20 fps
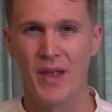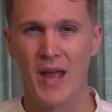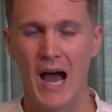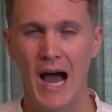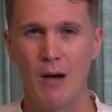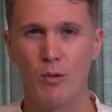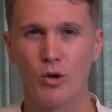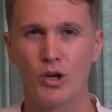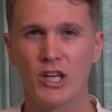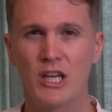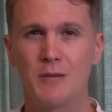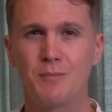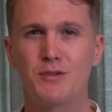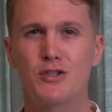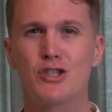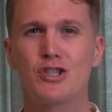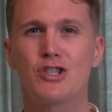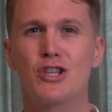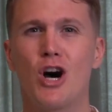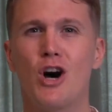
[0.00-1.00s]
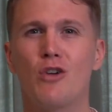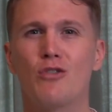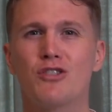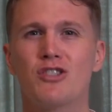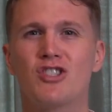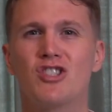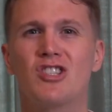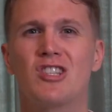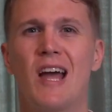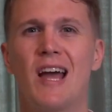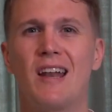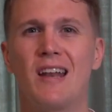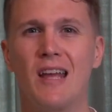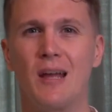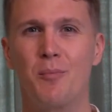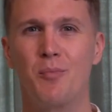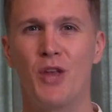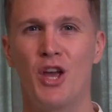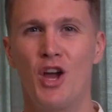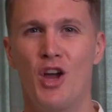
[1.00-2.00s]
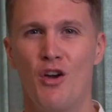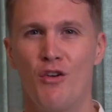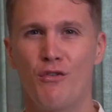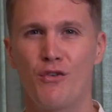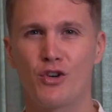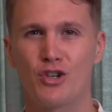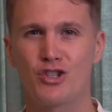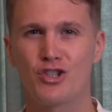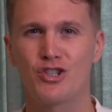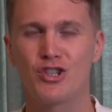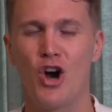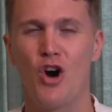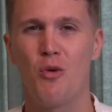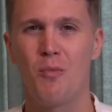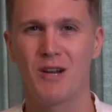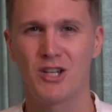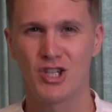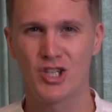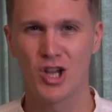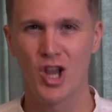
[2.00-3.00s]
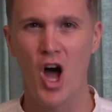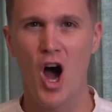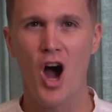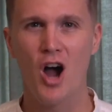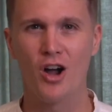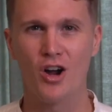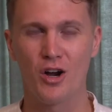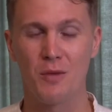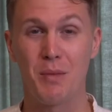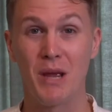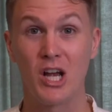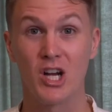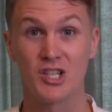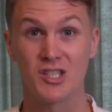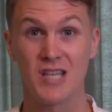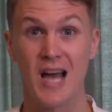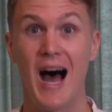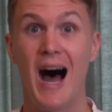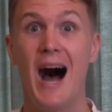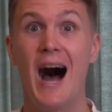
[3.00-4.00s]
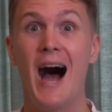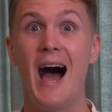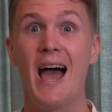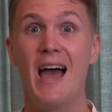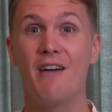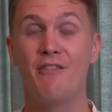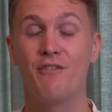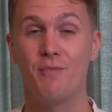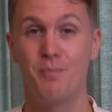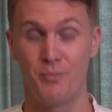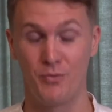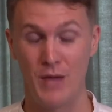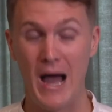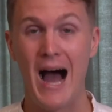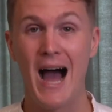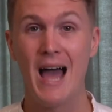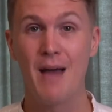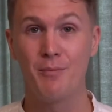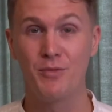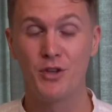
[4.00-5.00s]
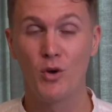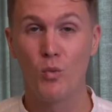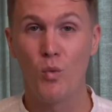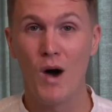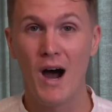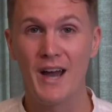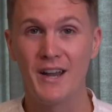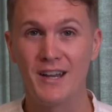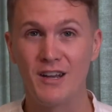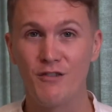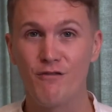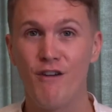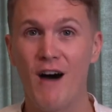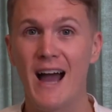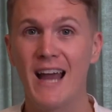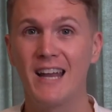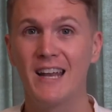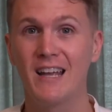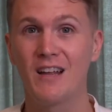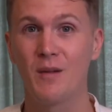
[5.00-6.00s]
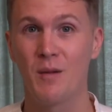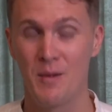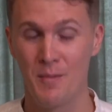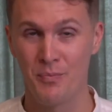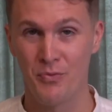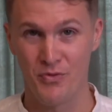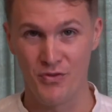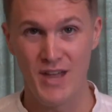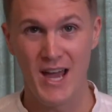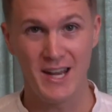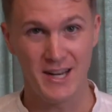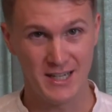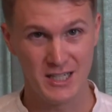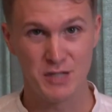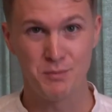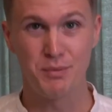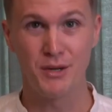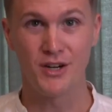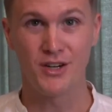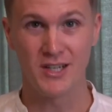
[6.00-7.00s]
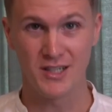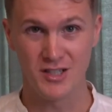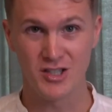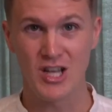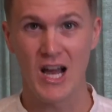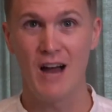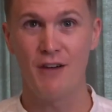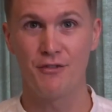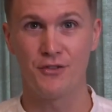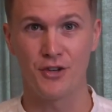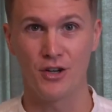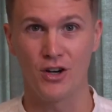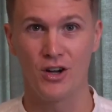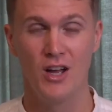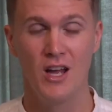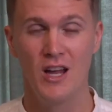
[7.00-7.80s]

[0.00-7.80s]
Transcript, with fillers: I will keep so steady for so much longer because I have I am the one inviting that experience after.